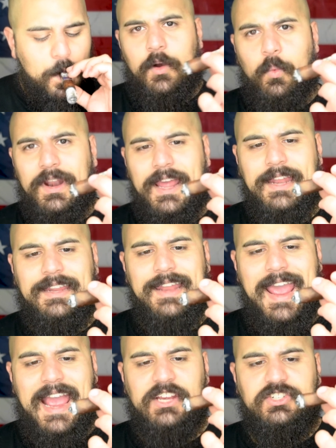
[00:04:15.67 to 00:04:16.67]
I went ahead
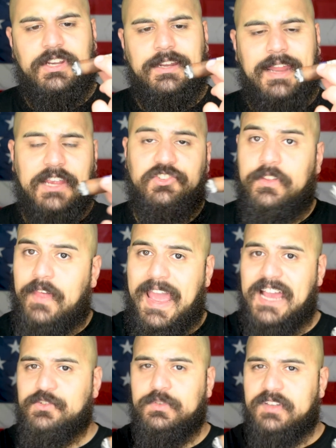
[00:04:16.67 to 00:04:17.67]
and ashed it, and actually the
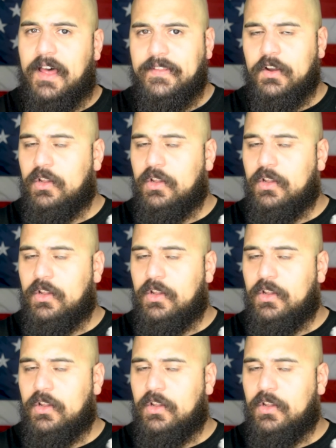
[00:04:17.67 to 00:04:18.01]
ash was on